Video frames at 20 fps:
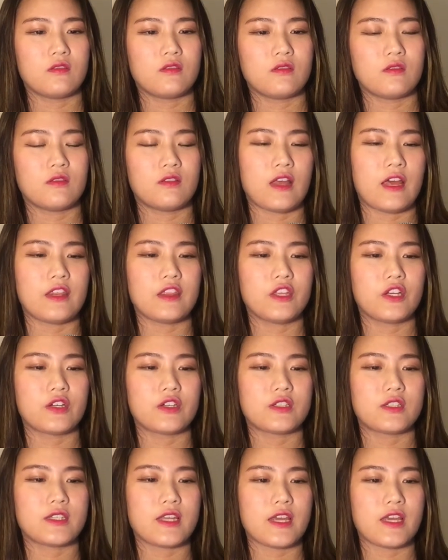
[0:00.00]

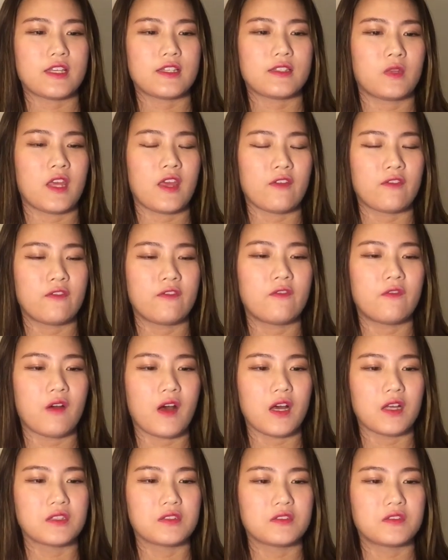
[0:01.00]
lenders, they give
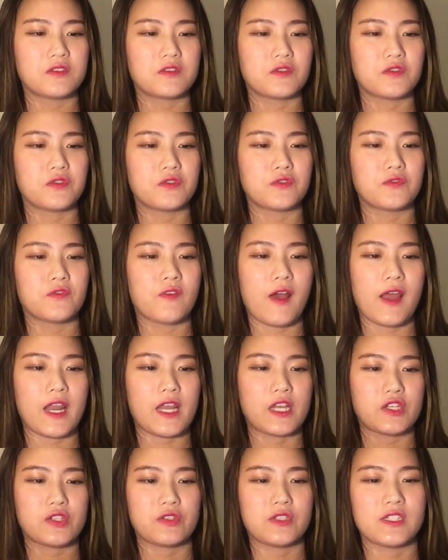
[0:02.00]
funds to
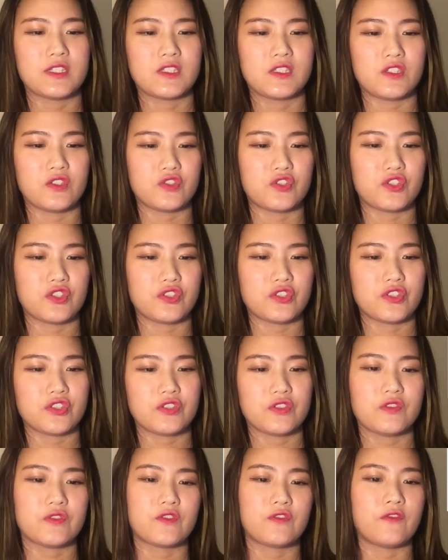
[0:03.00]
financial
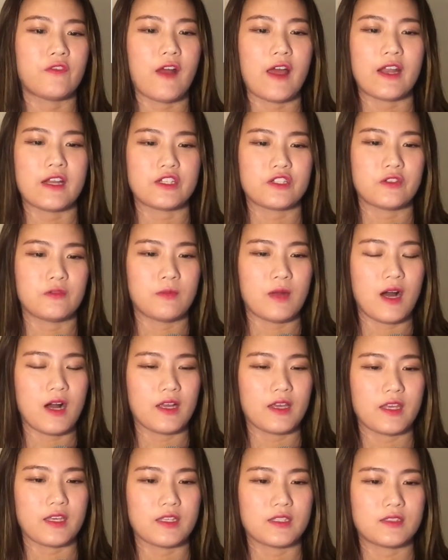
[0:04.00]
institutions or financial
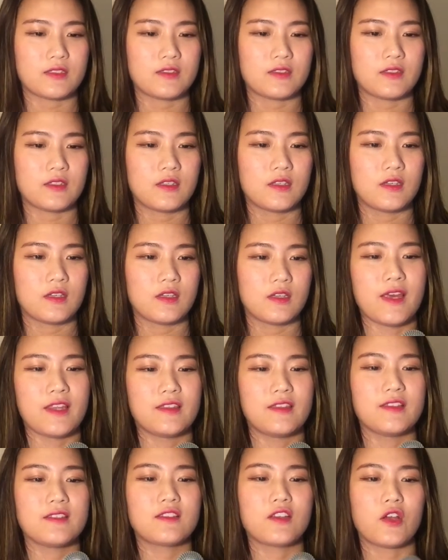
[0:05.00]
markets. And
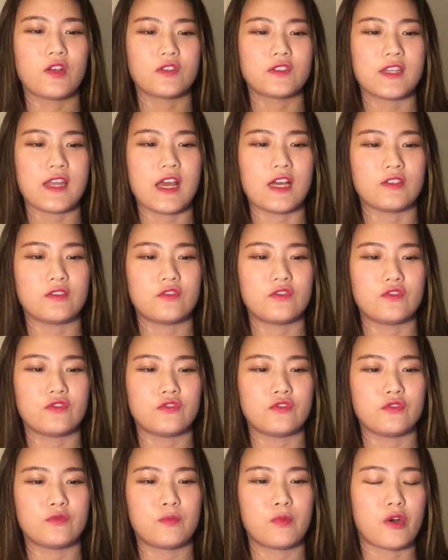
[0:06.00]
this goes down
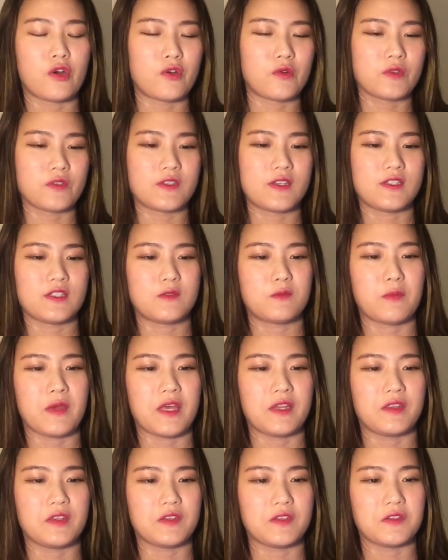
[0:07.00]
to borrowers and
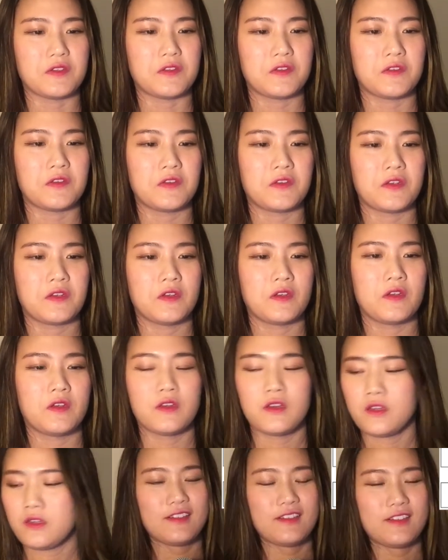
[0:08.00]
spenders.
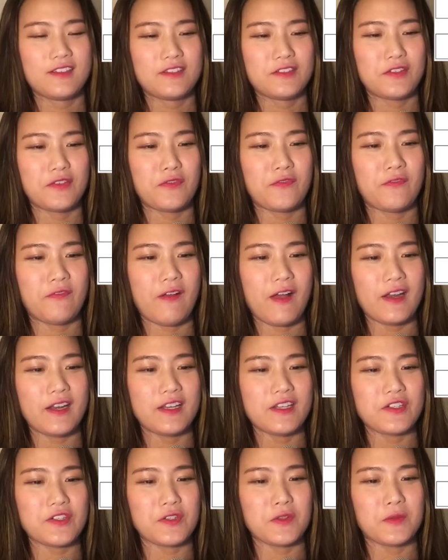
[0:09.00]
So financial